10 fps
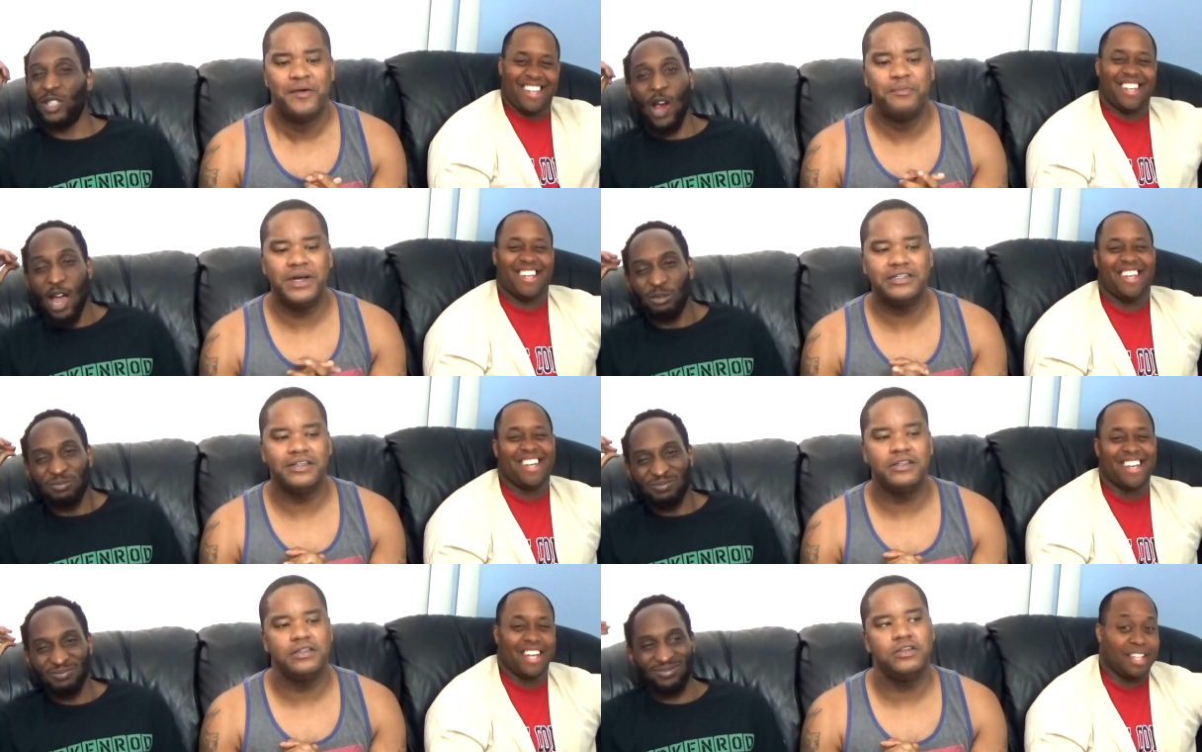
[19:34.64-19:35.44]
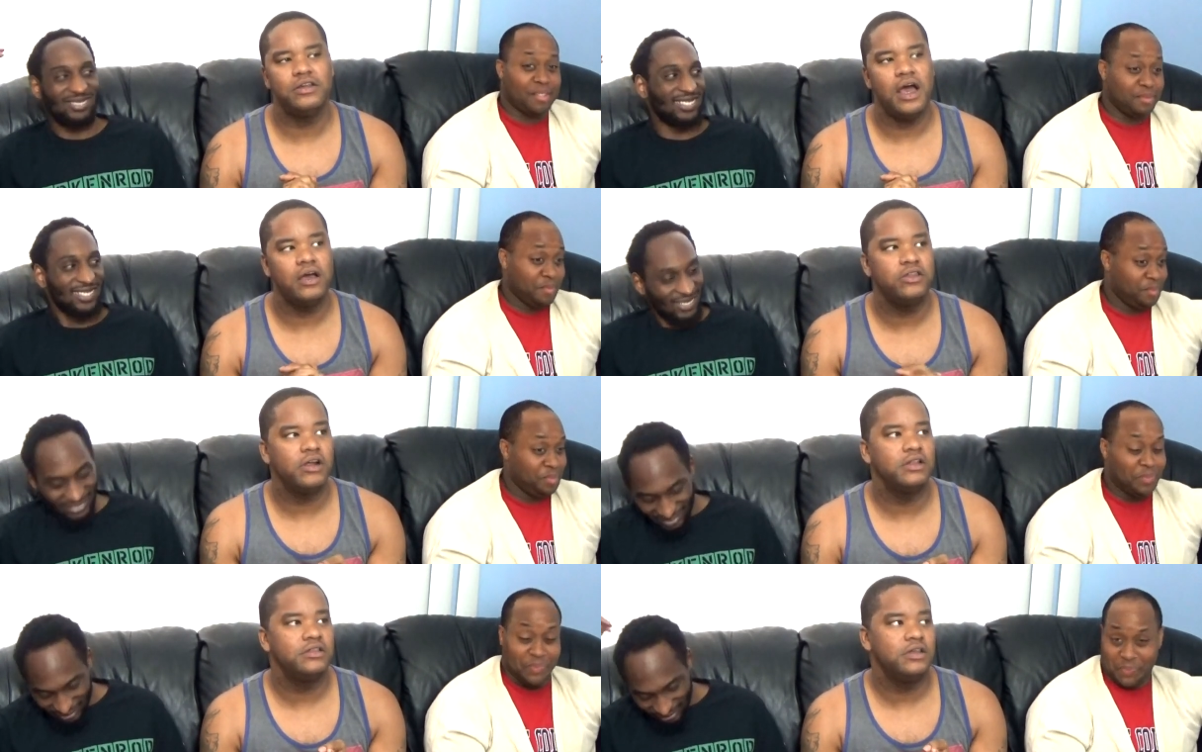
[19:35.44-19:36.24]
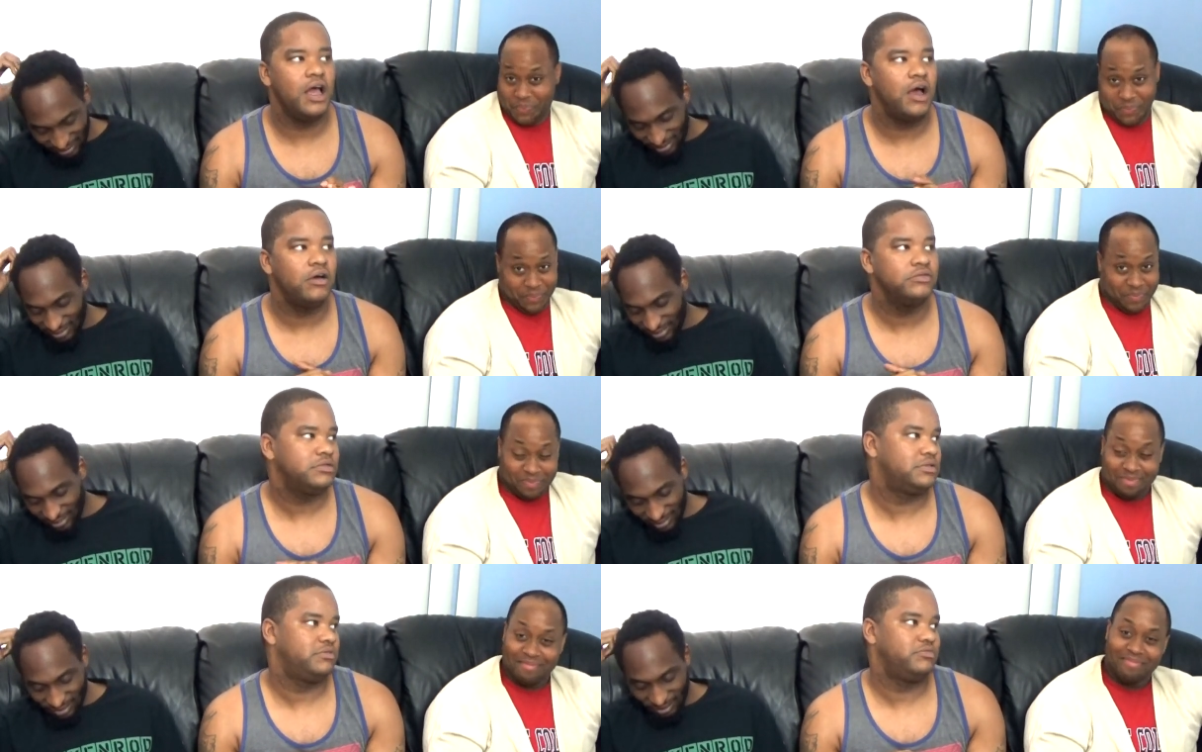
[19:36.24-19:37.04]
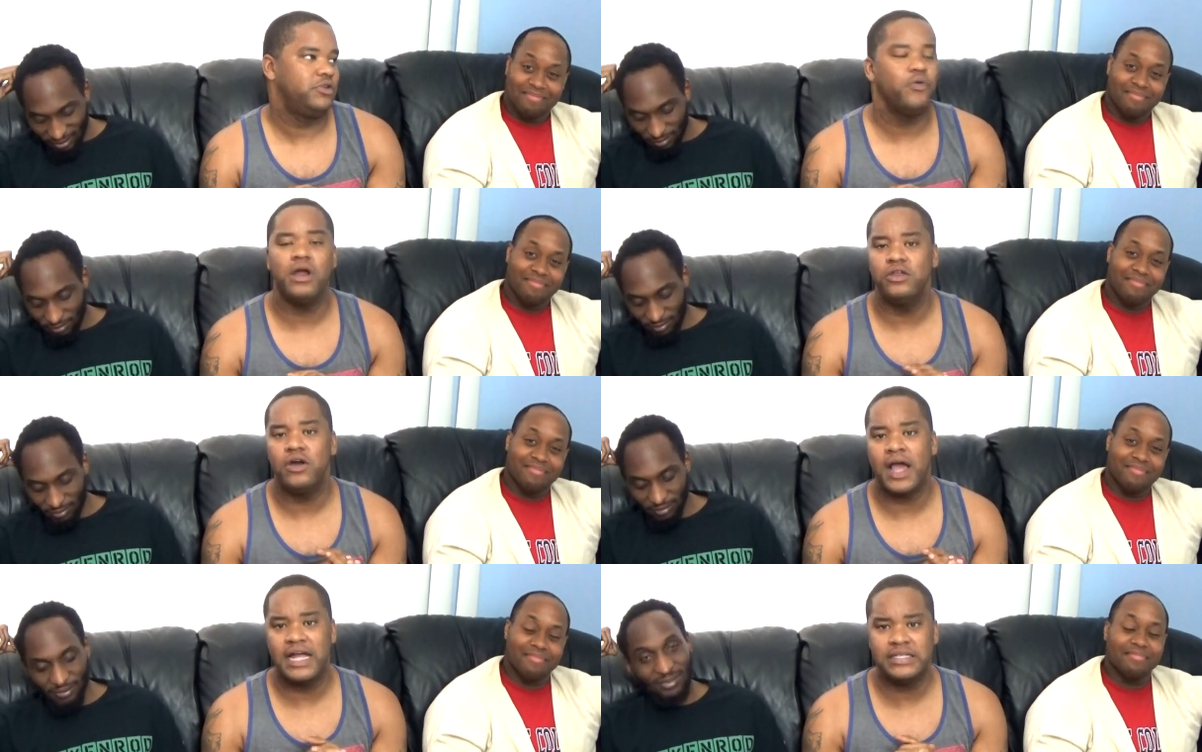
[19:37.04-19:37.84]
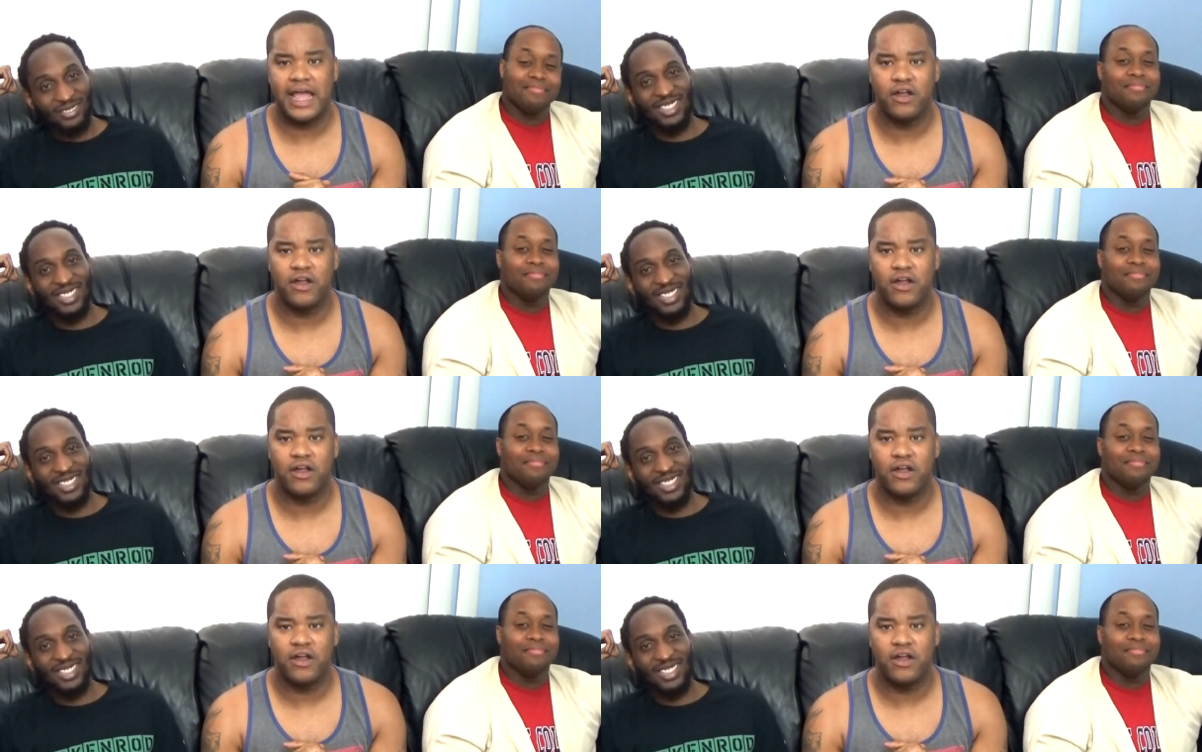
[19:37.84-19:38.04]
Speaker 1: girl. But you know, you're you know. You were you a contact